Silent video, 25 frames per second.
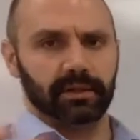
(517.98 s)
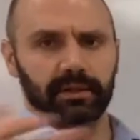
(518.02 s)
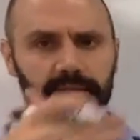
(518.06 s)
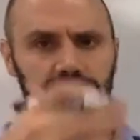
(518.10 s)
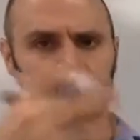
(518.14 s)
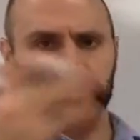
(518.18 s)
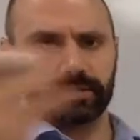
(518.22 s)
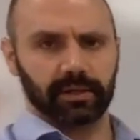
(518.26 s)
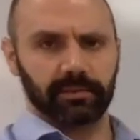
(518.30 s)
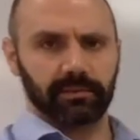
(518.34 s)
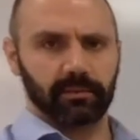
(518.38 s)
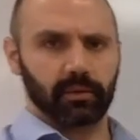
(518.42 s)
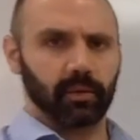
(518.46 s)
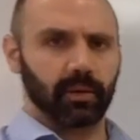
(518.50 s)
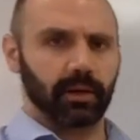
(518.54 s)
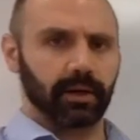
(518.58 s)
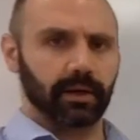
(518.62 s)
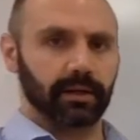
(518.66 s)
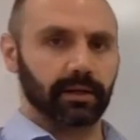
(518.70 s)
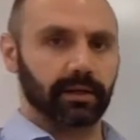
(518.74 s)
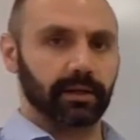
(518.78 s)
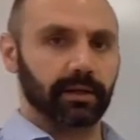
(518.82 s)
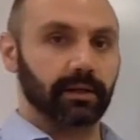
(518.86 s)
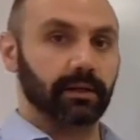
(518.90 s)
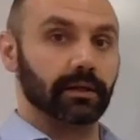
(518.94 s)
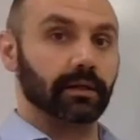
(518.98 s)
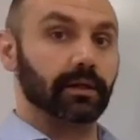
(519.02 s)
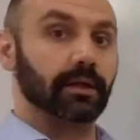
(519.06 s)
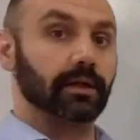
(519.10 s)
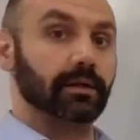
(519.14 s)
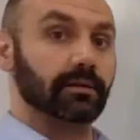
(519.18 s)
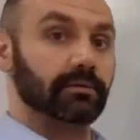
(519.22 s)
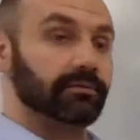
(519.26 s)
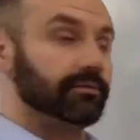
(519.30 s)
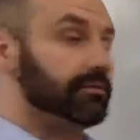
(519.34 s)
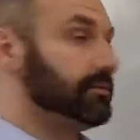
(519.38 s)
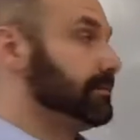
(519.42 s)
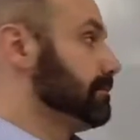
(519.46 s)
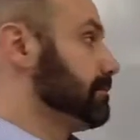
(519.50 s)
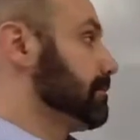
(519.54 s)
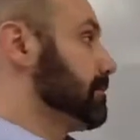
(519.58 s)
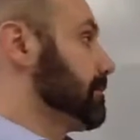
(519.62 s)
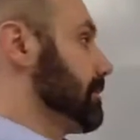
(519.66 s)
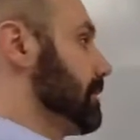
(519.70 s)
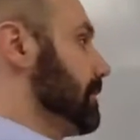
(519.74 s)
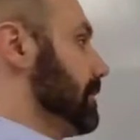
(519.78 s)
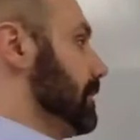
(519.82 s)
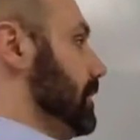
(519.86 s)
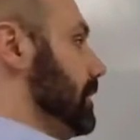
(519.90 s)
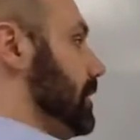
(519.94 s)
some quantity of,
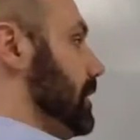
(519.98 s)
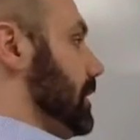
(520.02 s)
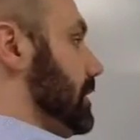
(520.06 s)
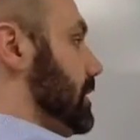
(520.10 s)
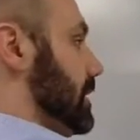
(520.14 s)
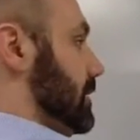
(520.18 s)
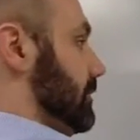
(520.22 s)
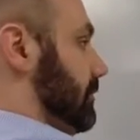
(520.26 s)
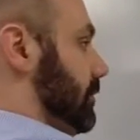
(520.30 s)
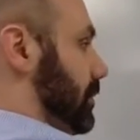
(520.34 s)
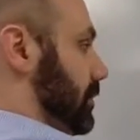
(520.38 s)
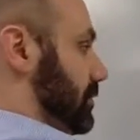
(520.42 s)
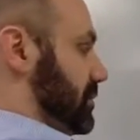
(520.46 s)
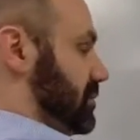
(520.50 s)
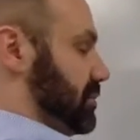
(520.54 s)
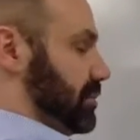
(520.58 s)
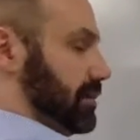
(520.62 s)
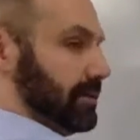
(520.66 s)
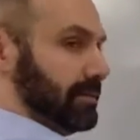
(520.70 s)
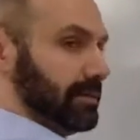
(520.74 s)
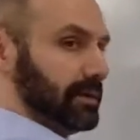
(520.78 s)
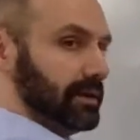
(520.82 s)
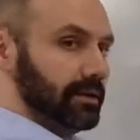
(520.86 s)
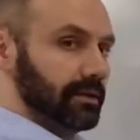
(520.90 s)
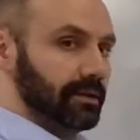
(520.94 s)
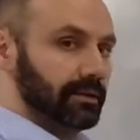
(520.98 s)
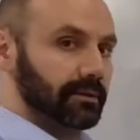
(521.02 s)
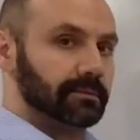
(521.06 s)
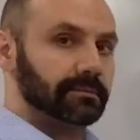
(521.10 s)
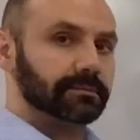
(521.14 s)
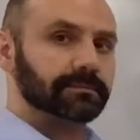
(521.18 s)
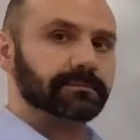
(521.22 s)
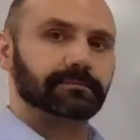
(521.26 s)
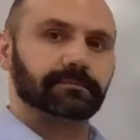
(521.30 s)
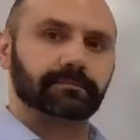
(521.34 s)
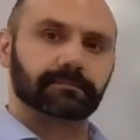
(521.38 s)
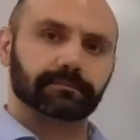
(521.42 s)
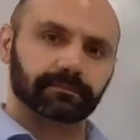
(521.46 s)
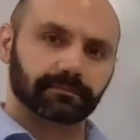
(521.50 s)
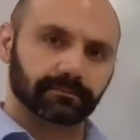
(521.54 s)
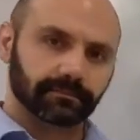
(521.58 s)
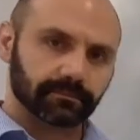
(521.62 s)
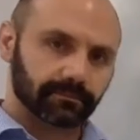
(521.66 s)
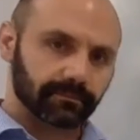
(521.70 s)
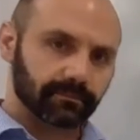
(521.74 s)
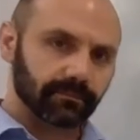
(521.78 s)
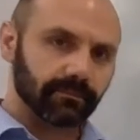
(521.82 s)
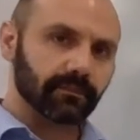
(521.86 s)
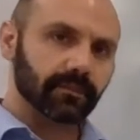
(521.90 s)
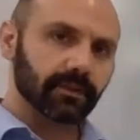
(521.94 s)
and then volts per meter.
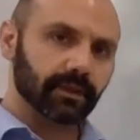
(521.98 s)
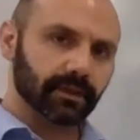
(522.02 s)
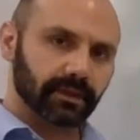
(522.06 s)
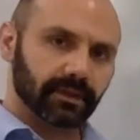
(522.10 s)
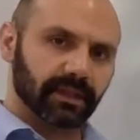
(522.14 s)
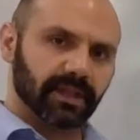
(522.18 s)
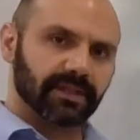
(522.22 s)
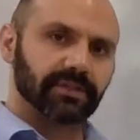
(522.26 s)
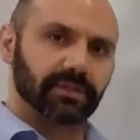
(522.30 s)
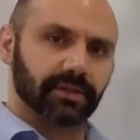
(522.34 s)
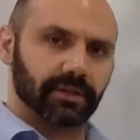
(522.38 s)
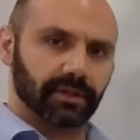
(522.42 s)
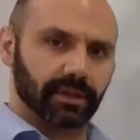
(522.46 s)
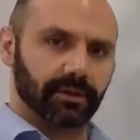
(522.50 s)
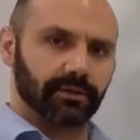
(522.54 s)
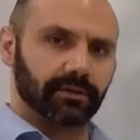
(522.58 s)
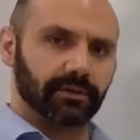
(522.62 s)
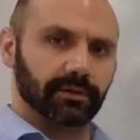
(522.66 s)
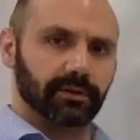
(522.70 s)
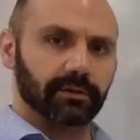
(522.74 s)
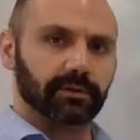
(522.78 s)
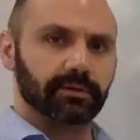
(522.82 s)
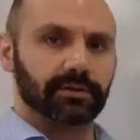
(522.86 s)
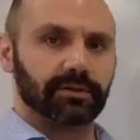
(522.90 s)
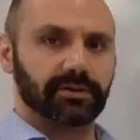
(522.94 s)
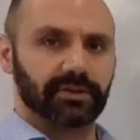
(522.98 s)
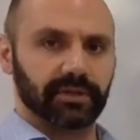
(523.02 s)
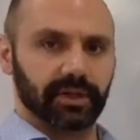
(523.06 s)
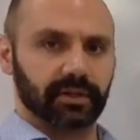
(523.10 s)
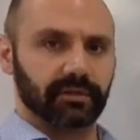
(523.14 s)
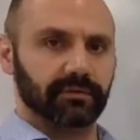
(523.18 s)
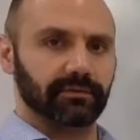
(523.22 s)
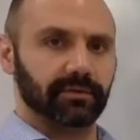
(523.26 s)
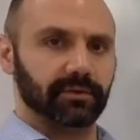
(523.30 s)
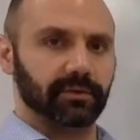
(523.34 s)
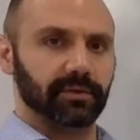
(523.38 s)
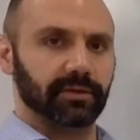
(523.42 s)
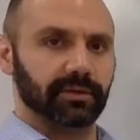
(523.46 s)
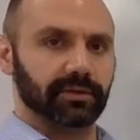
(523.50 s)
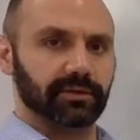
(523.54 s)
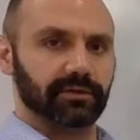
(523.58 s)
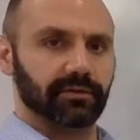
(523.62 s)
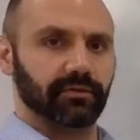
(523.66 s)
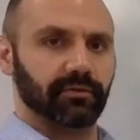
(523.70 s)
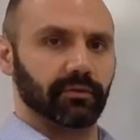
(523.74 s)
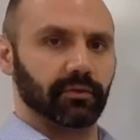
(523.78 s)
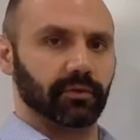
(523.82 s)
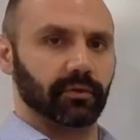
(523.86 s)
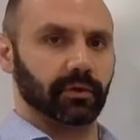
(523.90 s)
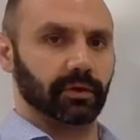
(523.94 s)
That's another set of units
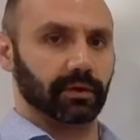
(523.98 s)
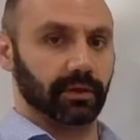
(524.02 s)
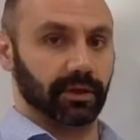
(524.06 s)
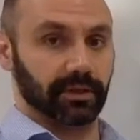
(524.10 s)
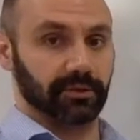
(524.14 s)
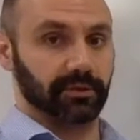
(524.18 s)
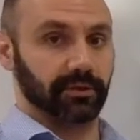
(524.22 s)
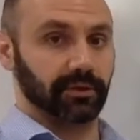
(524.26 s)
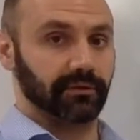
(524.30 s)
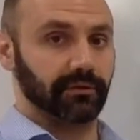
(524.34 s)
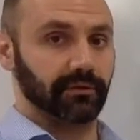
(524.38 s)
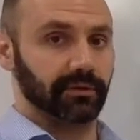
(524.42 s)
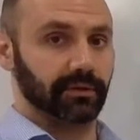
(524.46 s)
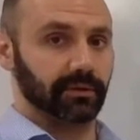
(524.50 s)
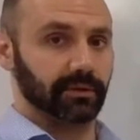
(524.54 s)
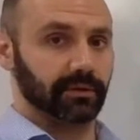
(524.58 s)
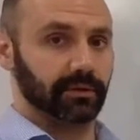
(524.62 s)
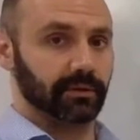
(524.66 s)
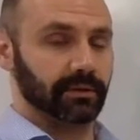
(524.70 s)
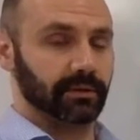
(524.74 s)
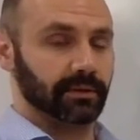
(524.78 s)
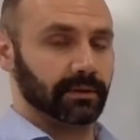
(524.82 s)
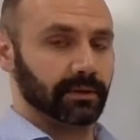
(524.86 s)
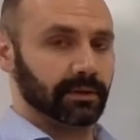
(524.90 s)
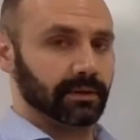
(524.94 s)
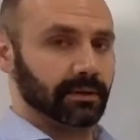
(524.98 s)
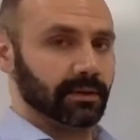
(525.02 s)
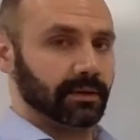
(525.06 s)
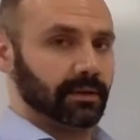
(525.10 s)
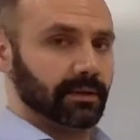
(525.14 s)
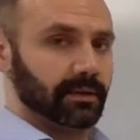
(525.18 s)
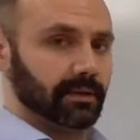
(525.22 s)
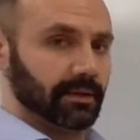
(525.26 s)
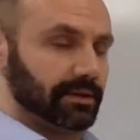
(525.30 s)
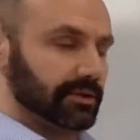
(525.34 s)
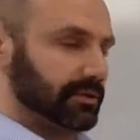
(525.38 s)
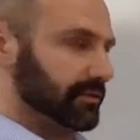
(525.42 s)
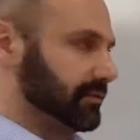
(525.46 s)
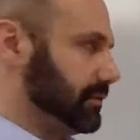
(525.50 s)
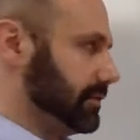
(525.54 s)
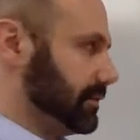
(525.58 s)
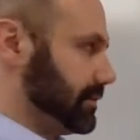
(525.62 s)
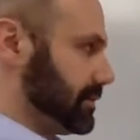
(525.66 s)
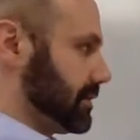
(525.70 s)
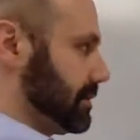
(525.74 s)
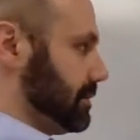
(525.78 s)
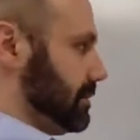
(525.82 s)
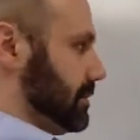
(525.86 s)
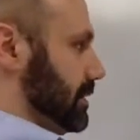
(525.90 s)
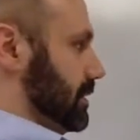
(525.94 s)
for electric field. Electric fields
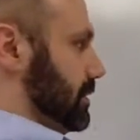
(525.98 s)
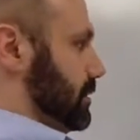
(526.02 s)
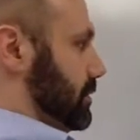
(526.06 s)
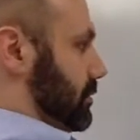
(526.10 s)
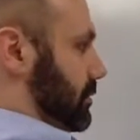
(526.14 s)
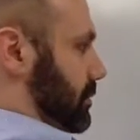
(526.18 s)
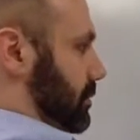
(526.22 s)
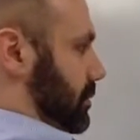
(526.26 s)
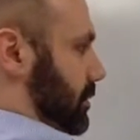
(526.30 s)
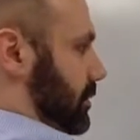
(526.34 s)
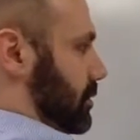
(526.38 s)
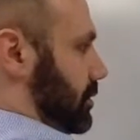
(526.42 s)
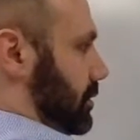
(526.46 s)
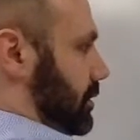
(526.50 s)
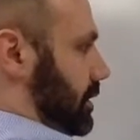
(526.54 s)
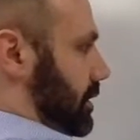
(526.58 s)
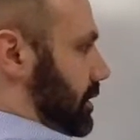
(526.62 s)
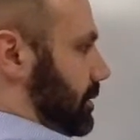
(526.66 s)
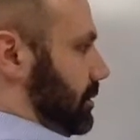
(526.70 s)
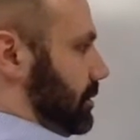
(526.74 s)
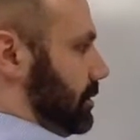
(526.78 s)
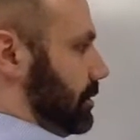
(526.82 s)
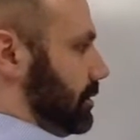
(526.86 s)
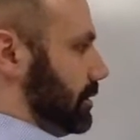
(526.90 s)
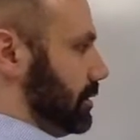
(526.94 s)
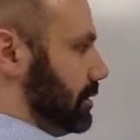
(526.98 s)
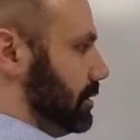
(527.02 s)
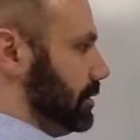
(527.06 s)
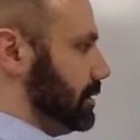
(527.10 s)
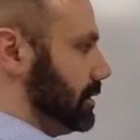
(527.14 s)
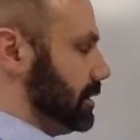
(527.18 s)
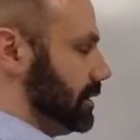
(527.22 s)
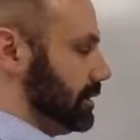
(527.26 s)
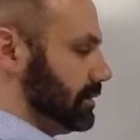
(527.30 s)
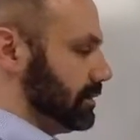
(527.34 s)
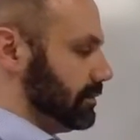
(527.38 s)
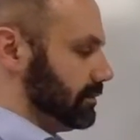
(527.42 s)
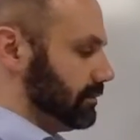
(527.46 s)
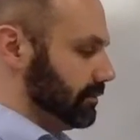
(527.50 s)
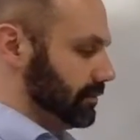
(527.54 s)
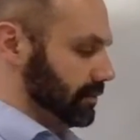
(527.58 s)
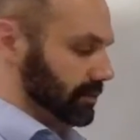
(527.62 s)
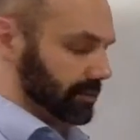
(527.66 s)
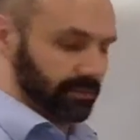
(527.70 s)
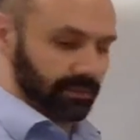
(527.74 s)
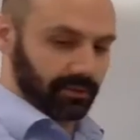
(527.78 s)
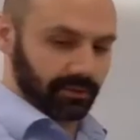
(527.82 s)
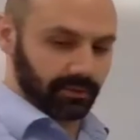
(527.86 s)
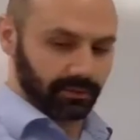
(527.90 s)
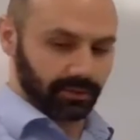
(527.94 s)
can be Newton per coulomb or
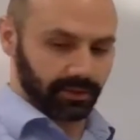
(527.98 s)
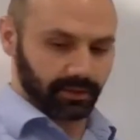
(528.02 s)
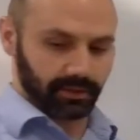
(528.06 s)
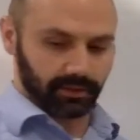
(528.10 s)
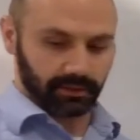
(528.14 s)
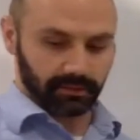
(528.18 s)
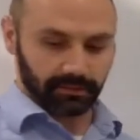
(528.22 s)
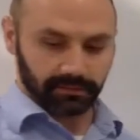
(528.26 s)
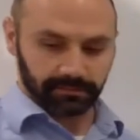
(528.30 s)
volt per meter.